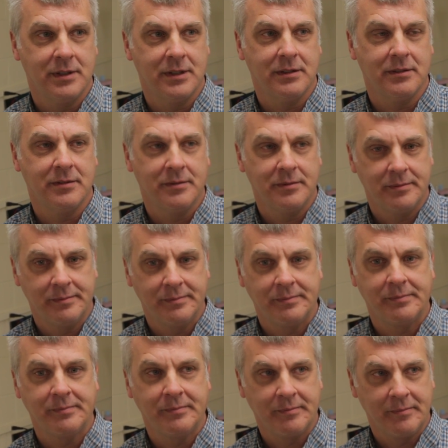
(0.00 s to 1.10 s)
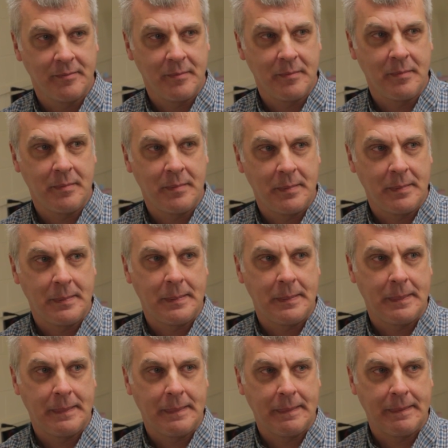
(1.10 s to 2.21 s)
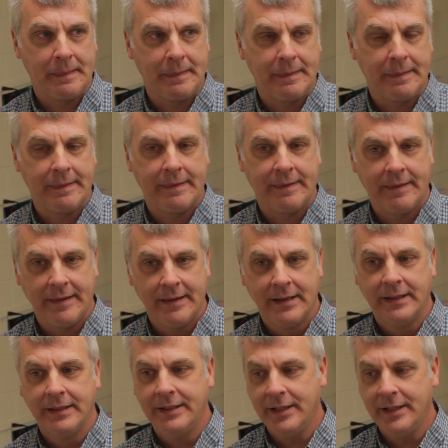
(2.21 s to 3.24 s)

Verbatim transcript: really interesting structures on these plants.